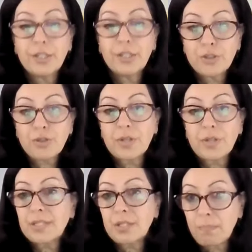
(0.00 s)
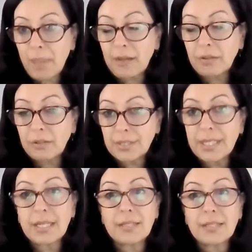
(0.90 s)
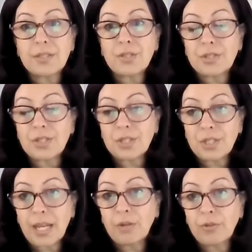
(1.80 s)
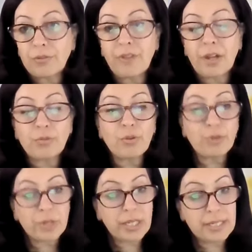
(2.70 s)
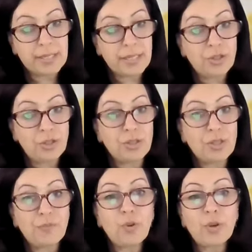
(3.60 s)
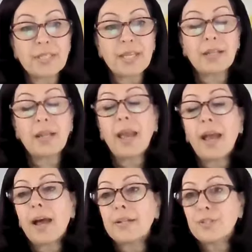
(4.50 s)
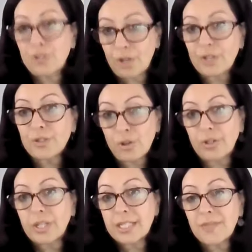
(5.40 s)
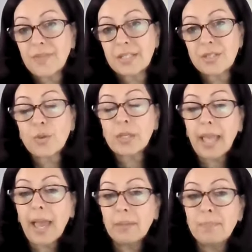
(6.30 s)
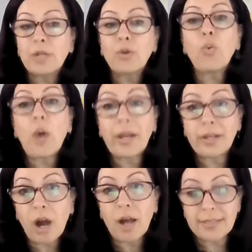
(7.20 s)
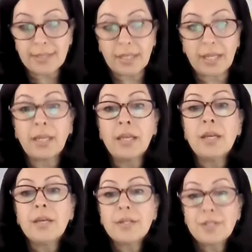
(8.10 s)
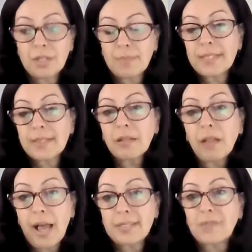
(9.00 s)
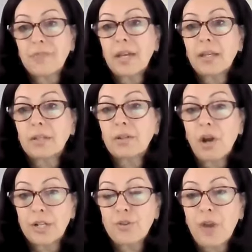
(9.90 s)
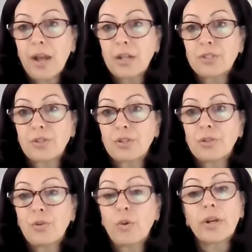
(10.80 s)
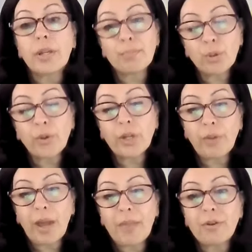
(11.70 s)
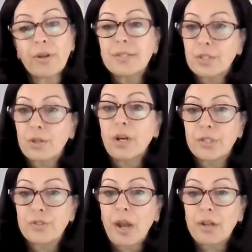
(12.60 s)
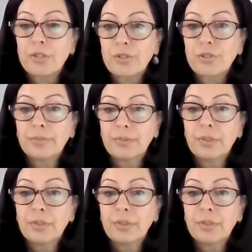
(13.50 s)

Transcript: interest and penalties to state or federal organizations, of course, and attorney's fees. So it can be quite costly to misclassify a contractor or an employee rather as a contractor.